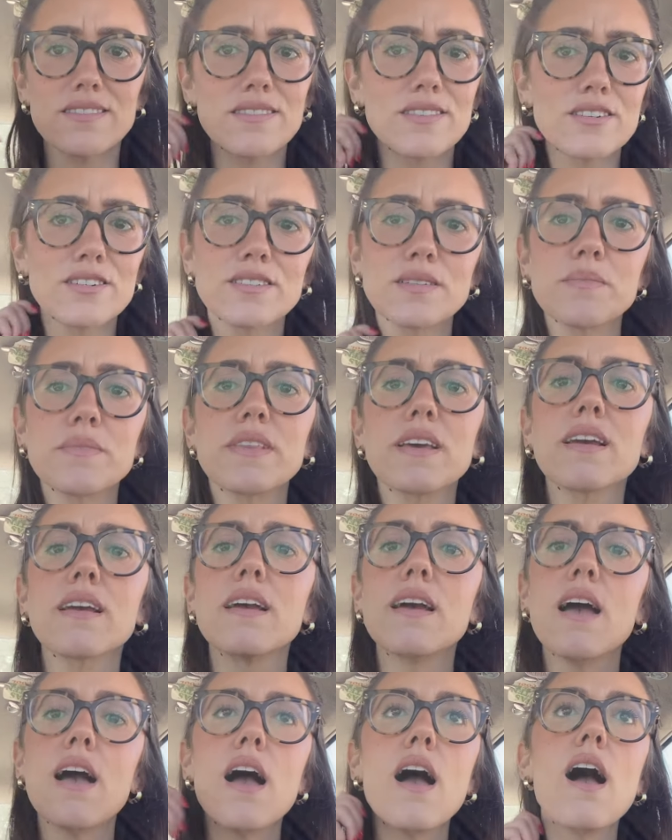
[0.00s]
or something.
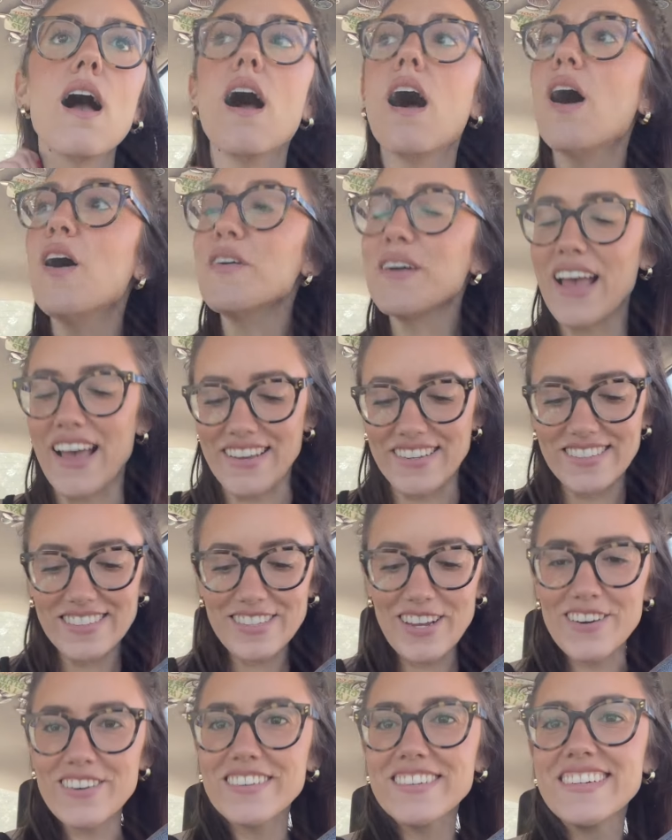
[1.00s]
Okay,
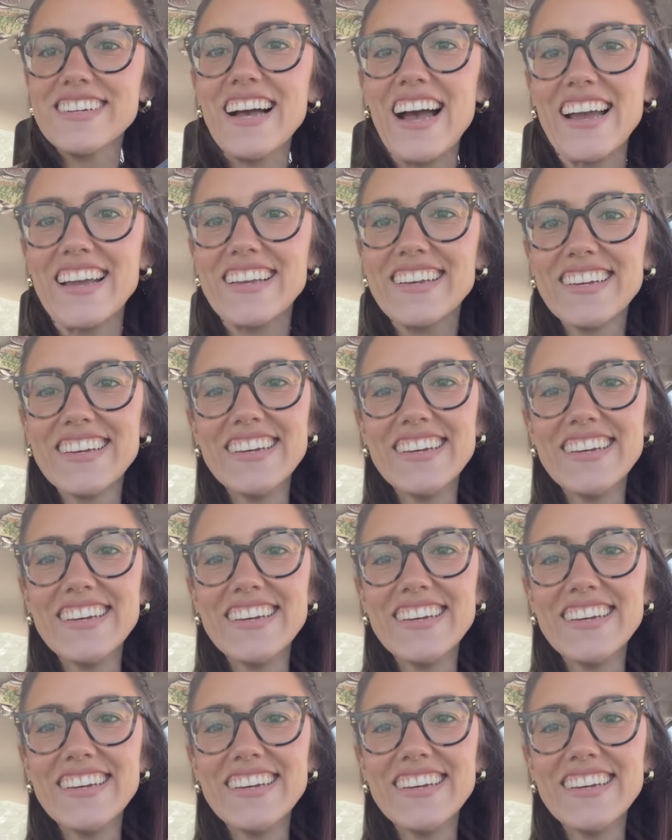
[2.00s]
so, hi.